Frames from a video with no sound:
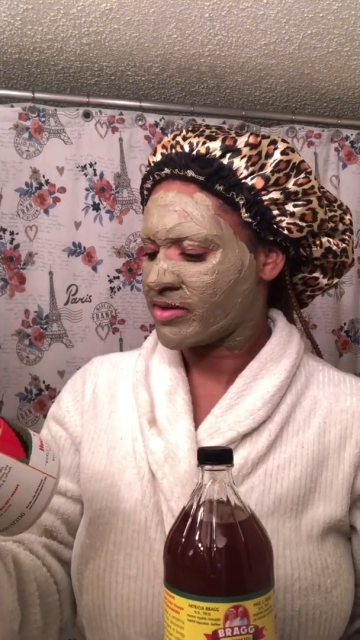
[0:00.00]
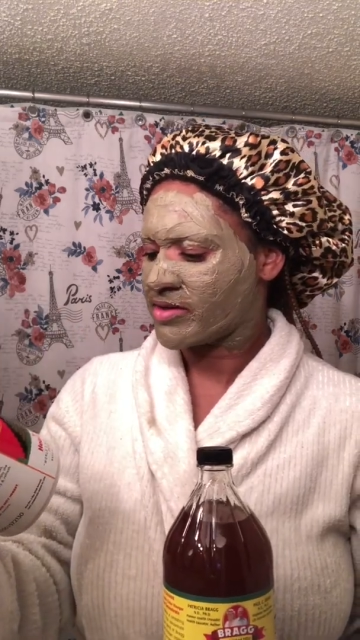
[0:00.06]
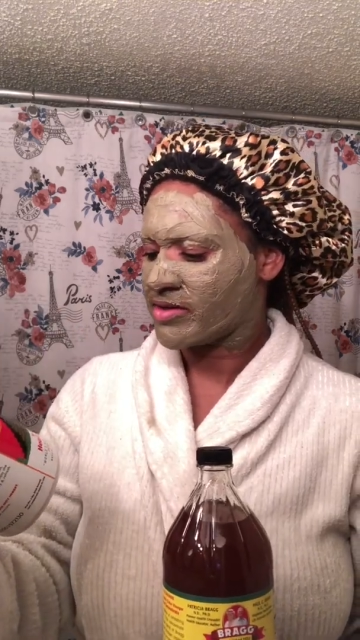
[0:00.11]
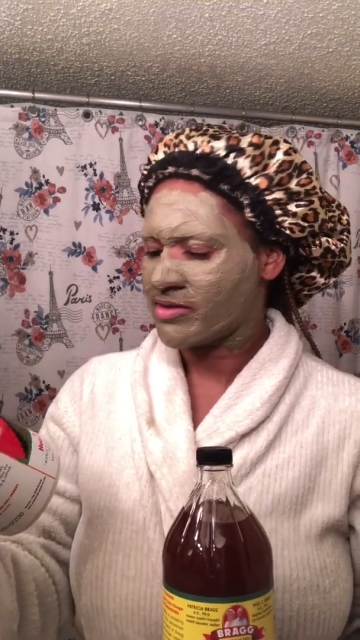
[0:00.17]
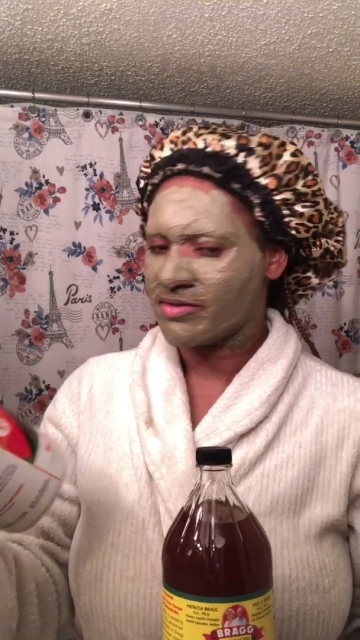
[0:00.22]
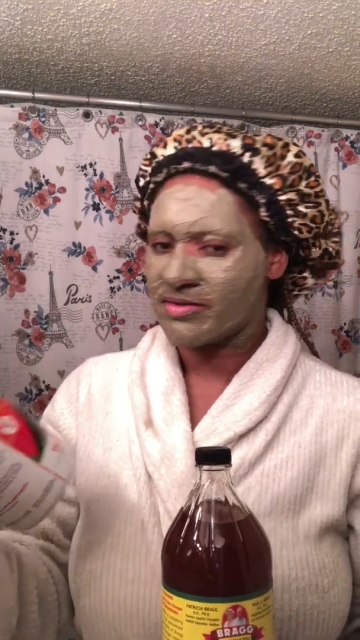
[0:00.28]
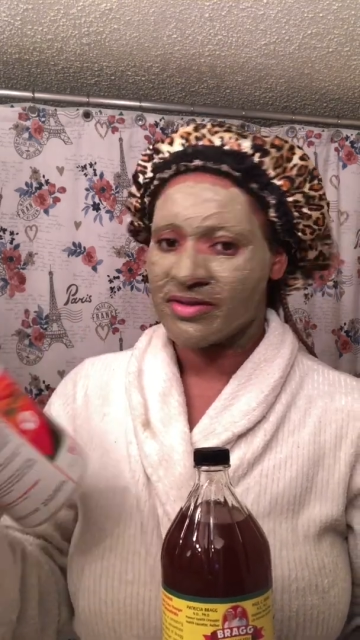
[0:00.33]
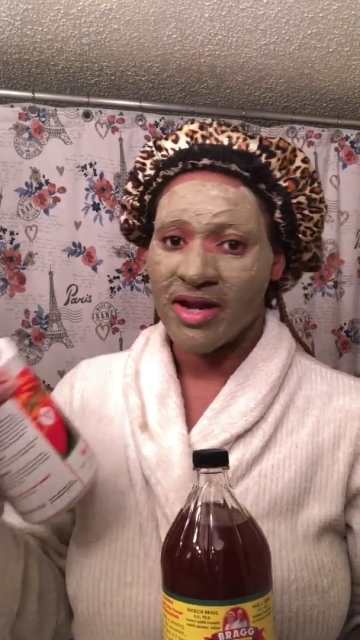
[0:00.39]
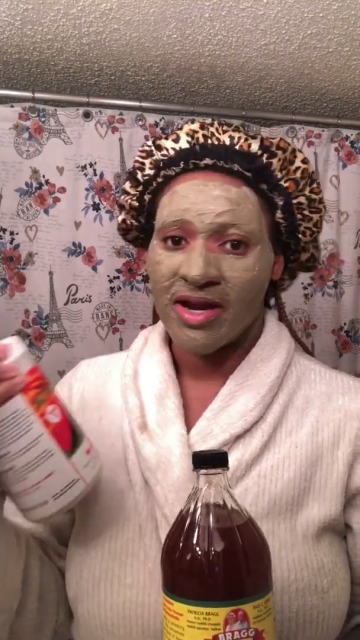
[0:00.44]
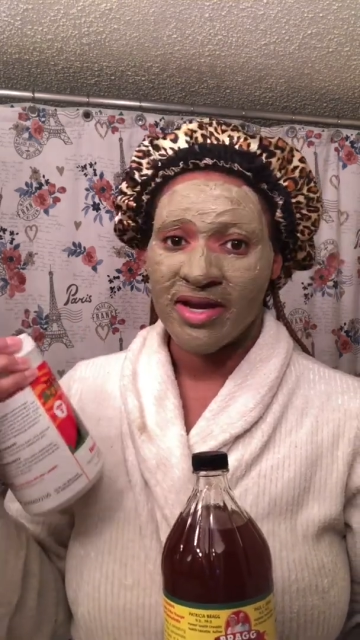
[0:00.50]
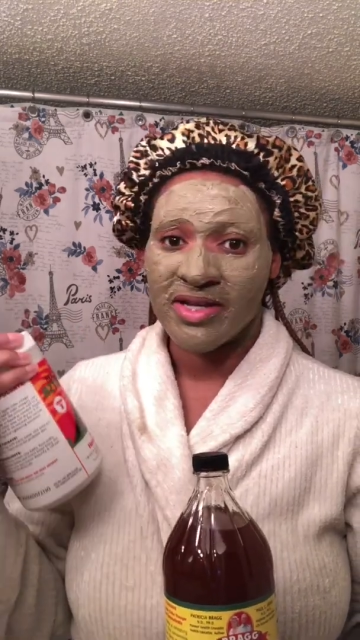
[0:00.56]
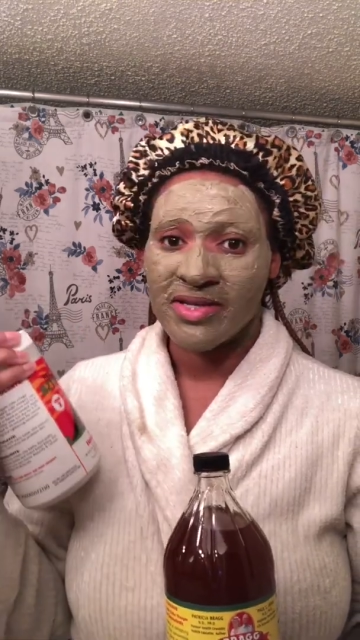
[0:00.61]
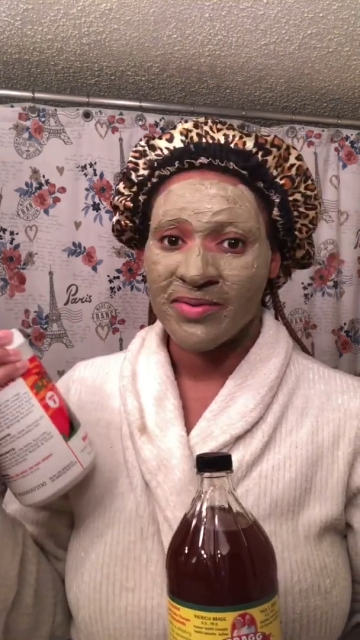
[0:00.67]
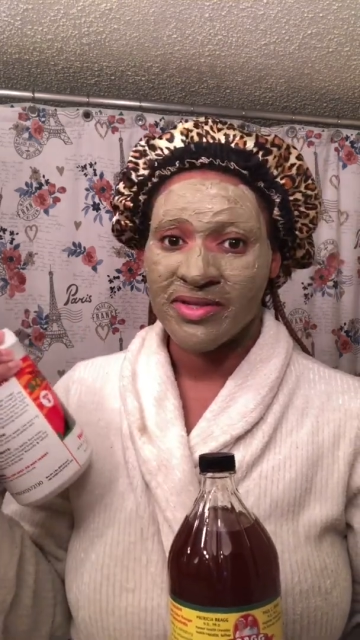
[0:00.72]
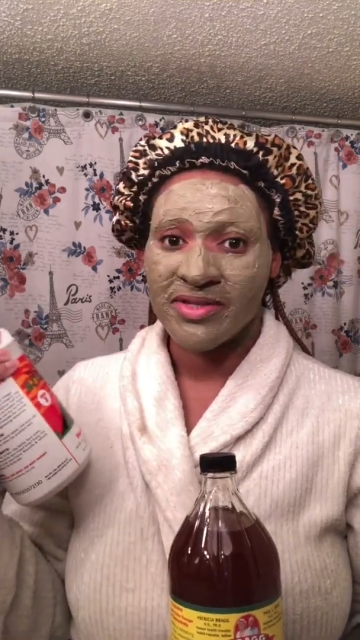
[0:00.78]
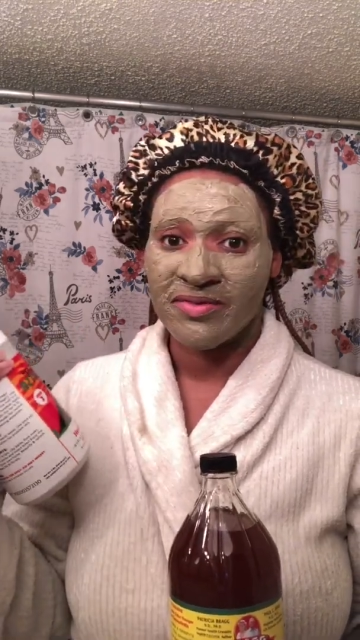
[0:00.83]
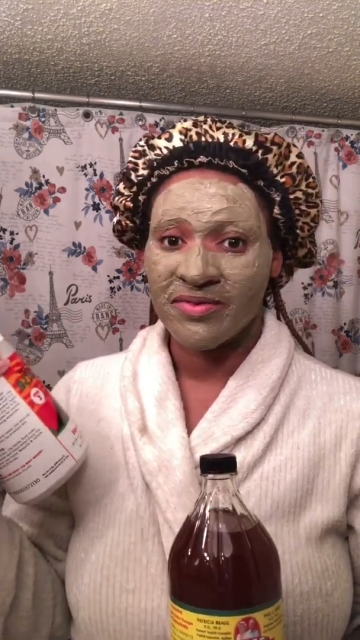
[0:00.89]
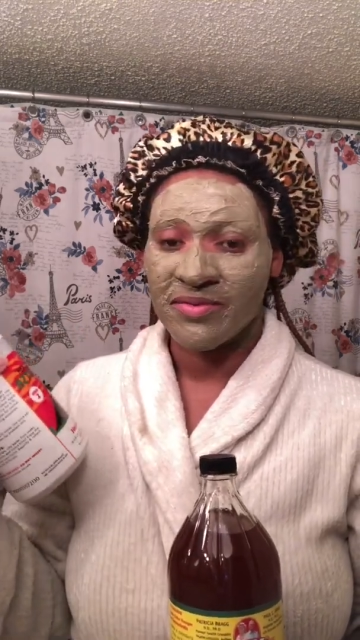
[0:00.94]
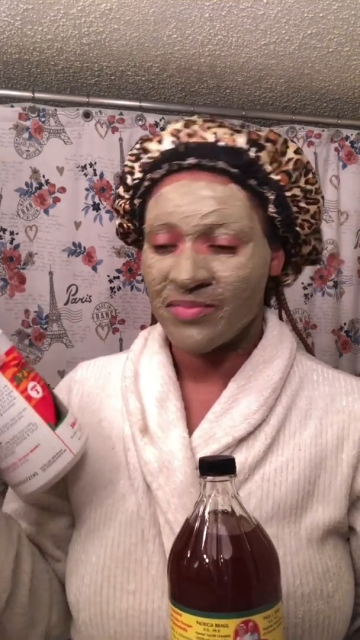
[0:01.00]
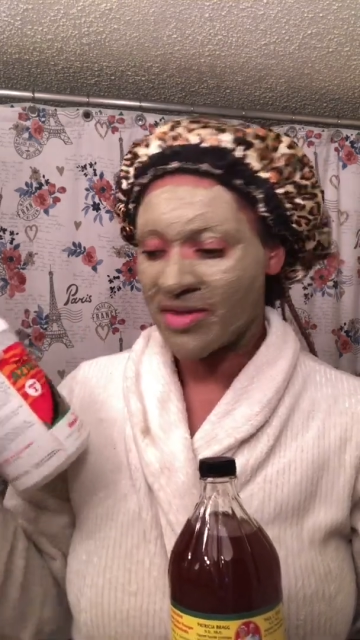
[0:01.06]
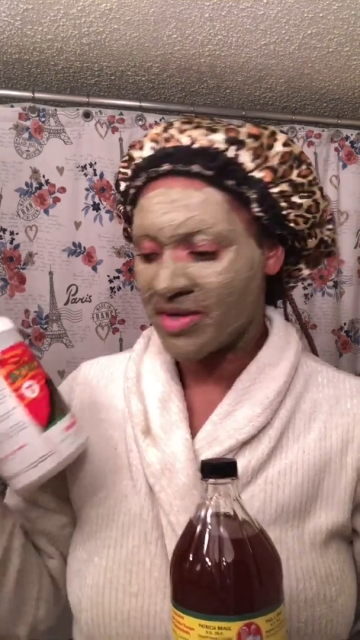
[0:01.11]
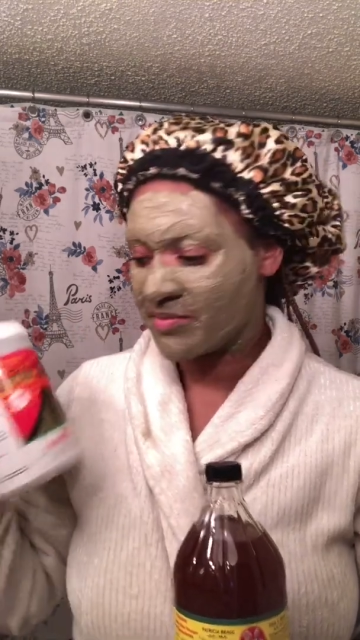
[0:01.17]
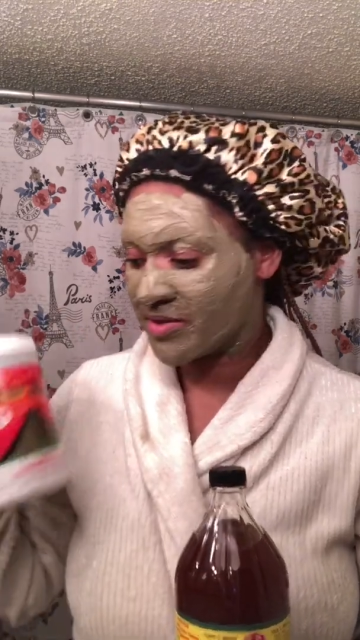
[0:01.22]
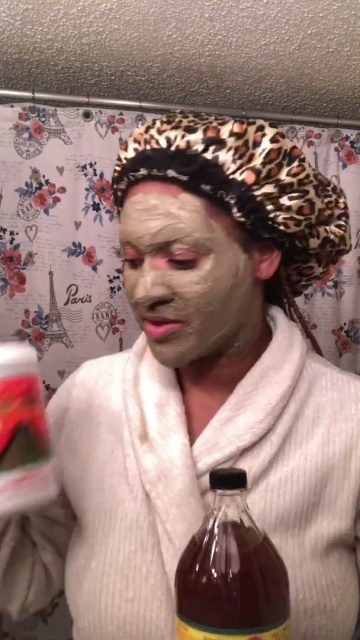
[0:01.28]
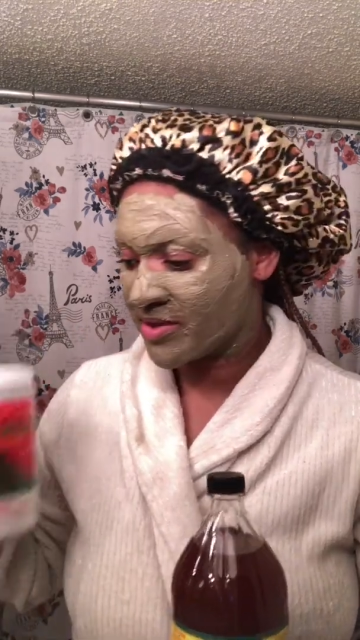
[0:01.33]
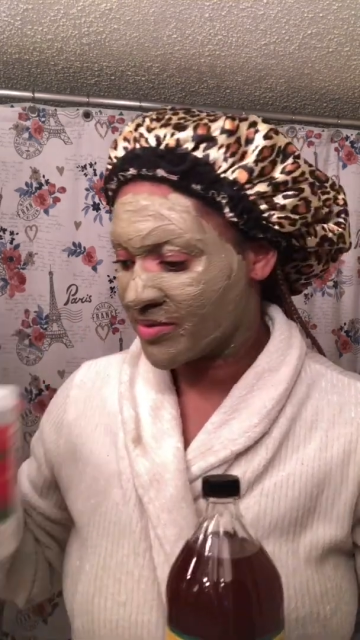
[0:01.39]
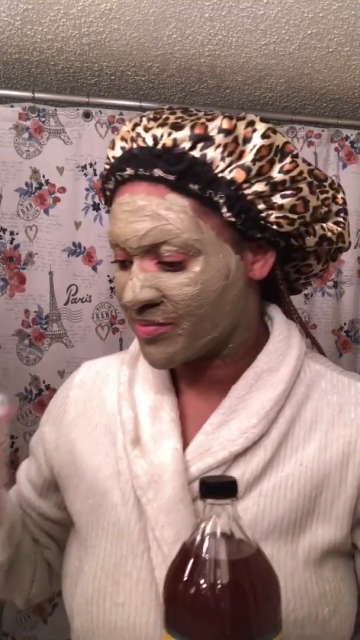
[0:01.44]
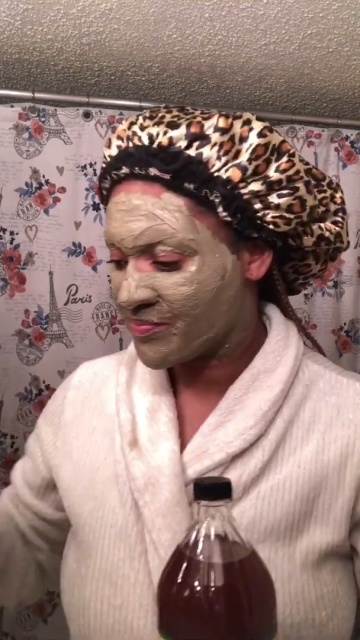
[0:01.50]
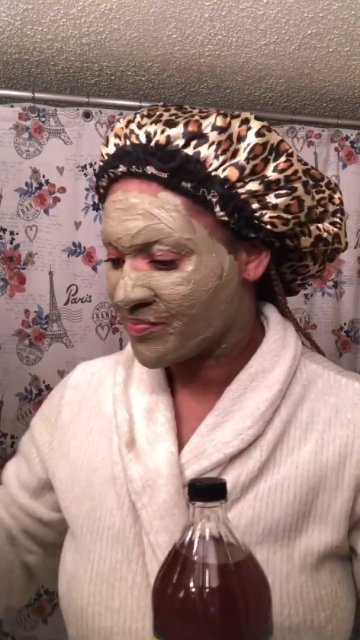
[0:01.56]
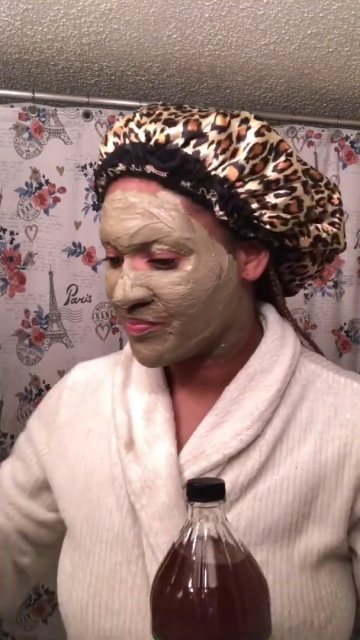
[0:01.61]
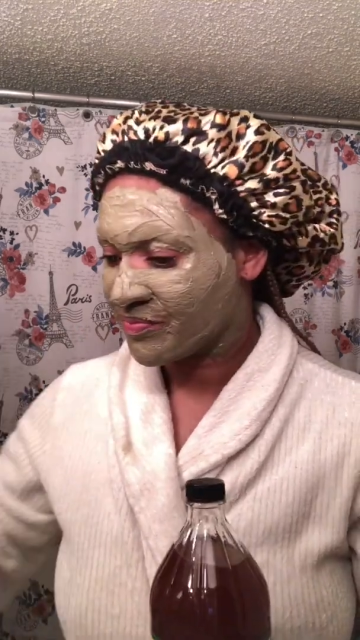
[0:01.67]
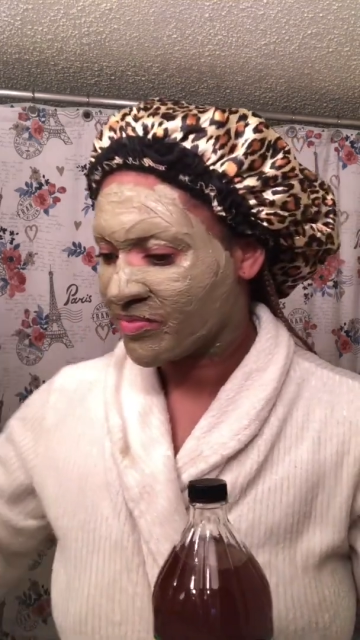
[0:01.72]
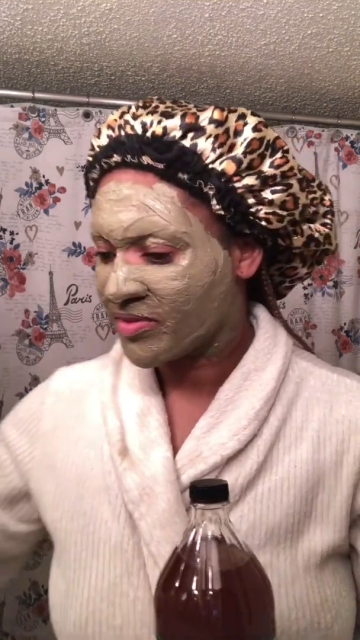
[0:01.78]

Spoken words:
It's kind of expensive to me, but